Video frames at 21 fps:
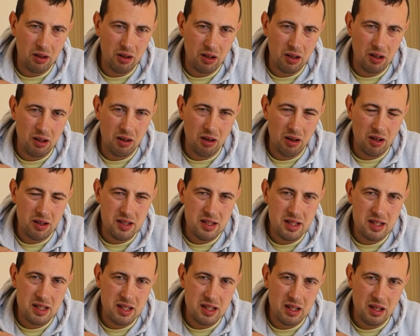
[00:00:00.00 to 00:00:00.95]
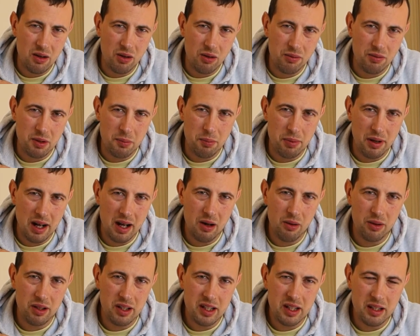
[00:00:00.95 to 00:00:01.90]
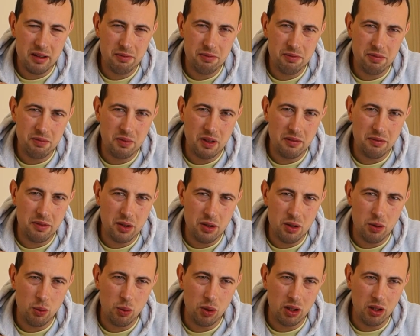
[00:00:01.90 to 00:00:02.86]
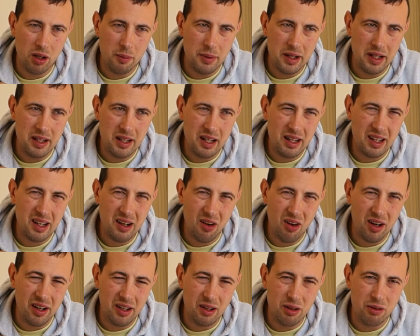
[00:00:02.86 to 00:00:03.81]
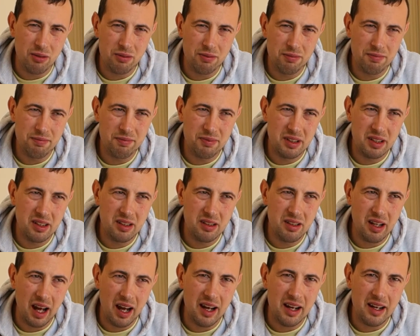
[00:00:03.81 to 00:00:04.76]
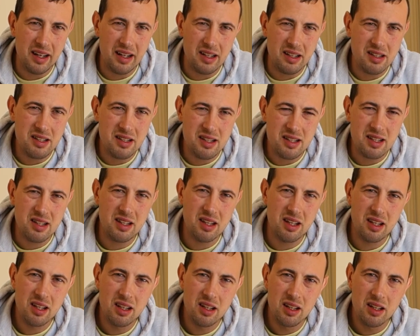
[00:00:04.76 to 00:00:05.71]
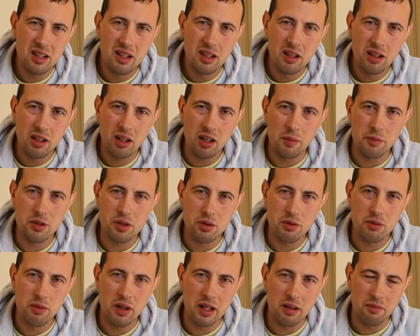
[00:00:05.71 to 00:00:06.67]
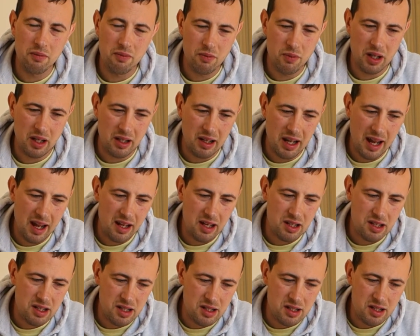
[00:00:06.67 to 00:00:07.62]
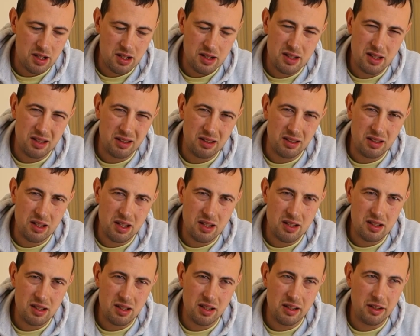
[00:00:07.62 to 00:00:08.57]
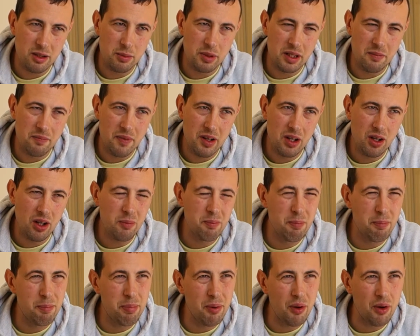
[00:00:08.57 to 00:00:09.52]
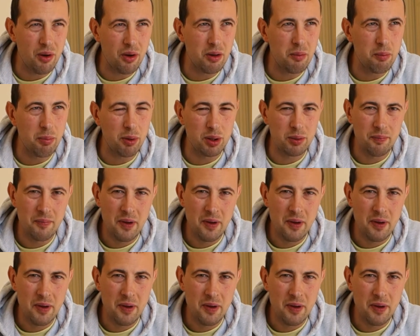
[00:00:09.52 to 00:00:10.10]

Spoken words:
crust of the brownie, if you know what I mean. That kind of taste comes through when the edge is just a little bit, not burnt, but